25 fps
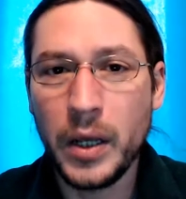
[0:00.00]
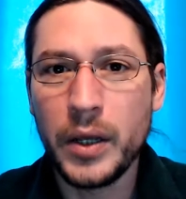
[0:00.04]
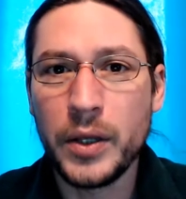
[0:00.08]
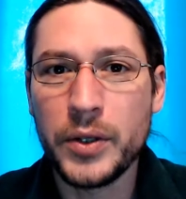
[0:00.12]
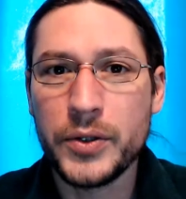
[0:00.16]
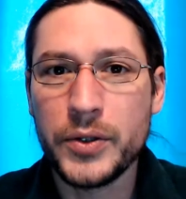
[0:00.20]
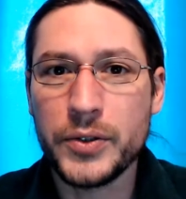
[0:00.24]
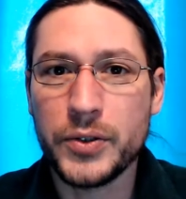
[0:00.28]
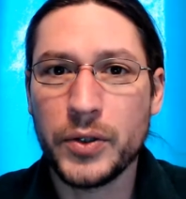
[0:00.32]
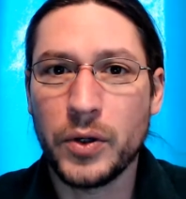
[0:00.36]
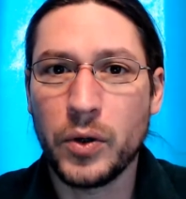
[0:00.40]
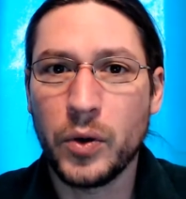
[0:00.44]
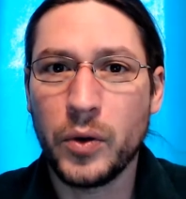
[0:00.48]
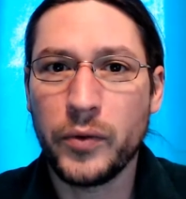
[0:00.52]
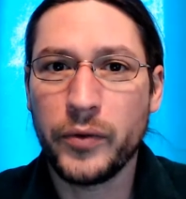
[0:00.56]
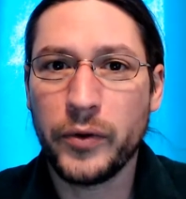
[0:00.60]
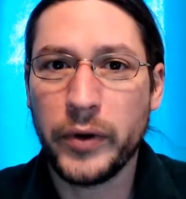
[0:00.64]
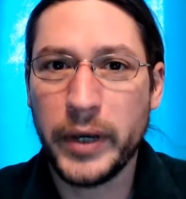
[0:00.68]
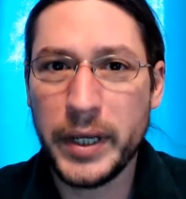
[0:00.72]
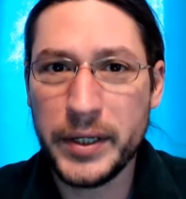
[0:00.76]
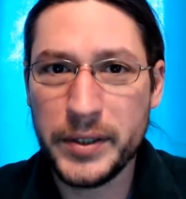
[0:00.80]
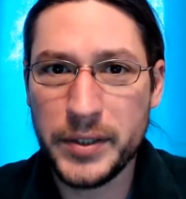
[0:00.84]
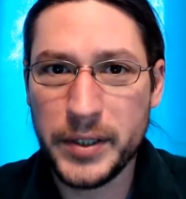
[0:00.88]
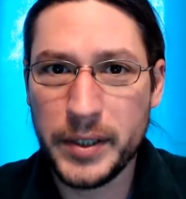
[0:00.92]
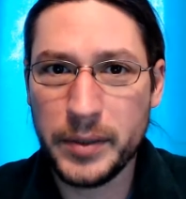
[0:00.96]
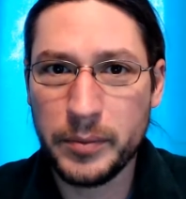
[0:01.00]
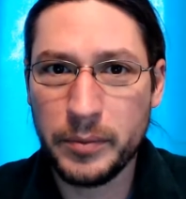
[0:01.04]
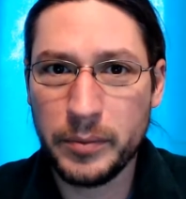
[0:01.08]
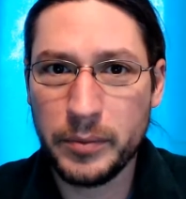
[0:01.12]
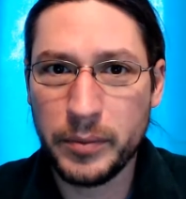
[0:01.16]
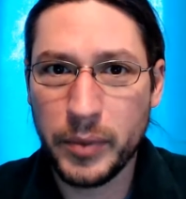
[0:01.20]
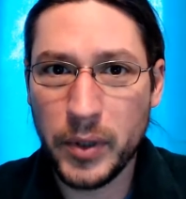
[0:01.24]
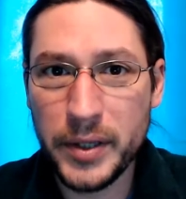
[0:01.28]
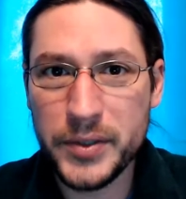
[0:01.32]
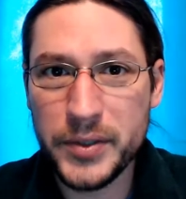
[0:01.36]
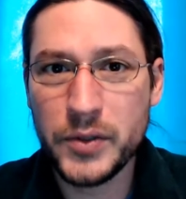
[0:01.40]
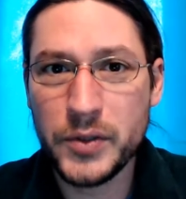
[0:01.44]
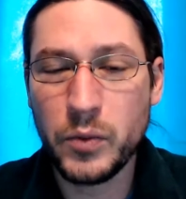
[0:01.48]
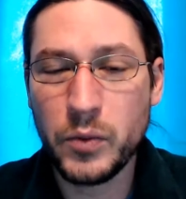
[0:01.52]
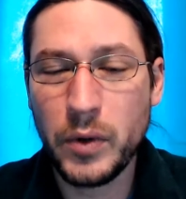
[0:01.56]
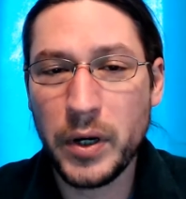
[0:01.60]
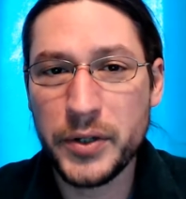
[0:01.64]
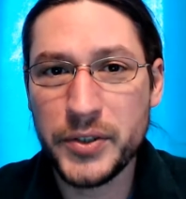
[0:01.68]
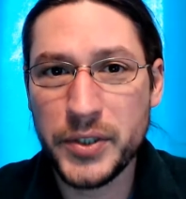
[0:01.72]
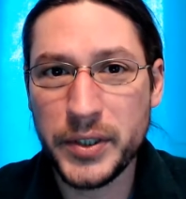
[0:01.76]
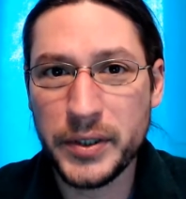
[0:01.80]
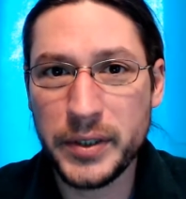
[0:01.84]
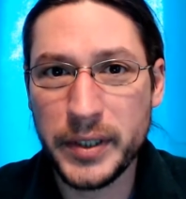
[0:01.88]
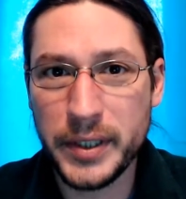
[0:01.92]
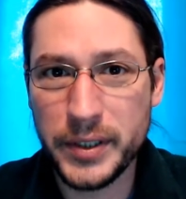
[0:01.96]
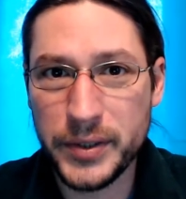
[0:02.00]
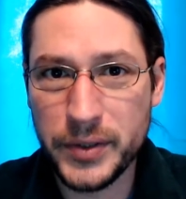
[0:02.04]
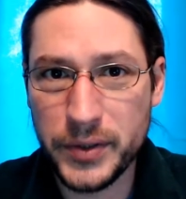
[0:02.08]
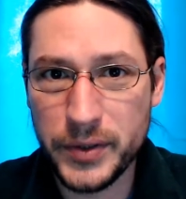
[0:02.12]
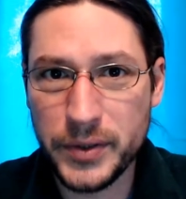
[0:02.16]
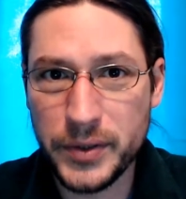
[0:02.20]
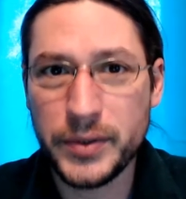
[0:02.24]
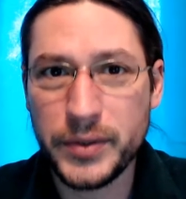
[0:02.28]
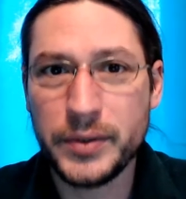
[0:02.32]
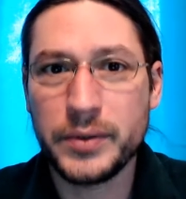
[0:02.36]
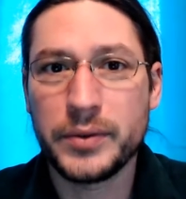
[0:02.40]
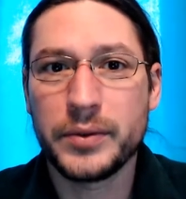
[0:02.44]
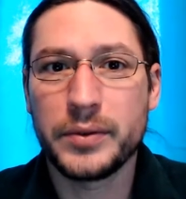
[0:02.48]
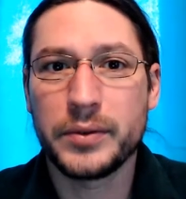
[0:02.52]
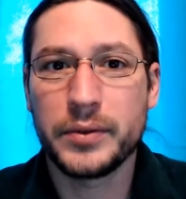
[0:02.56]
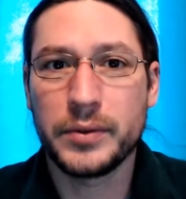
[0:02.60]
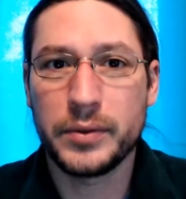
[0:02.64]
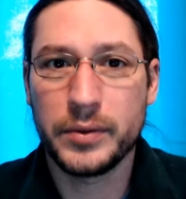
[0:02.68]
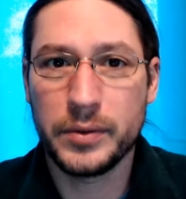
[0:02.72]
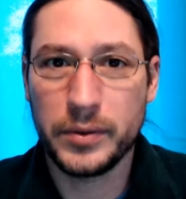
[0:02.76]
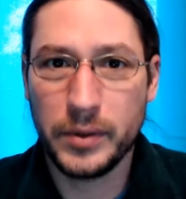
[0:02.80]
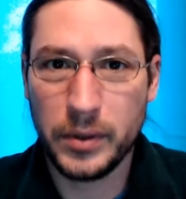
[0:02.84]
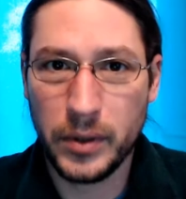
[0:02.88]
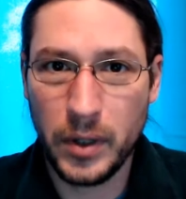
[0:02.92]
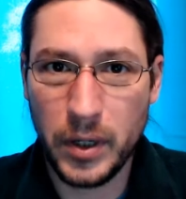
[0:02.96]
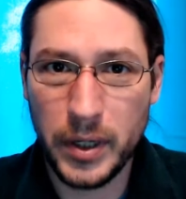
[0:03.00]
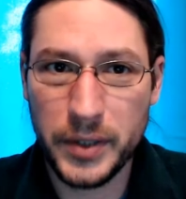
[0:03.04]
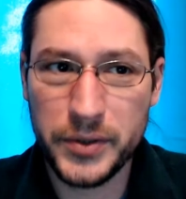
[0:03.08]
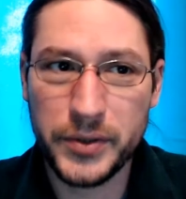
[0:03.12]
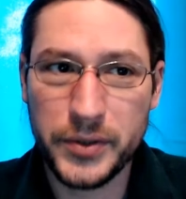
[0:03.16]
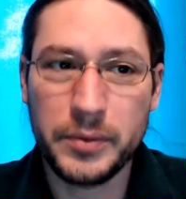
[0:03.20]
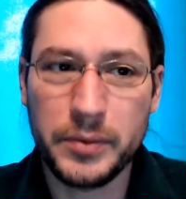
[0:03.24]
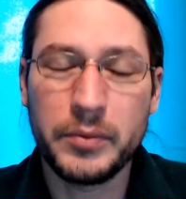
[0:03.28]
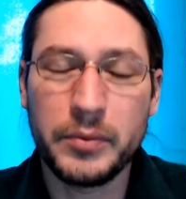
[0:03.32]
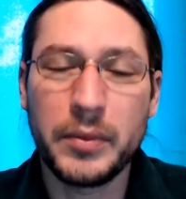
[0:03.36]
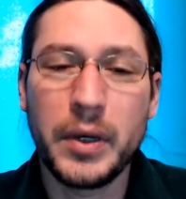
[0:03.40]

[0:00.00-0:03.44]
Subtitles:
So if you're 18 plus and watching this, awesome.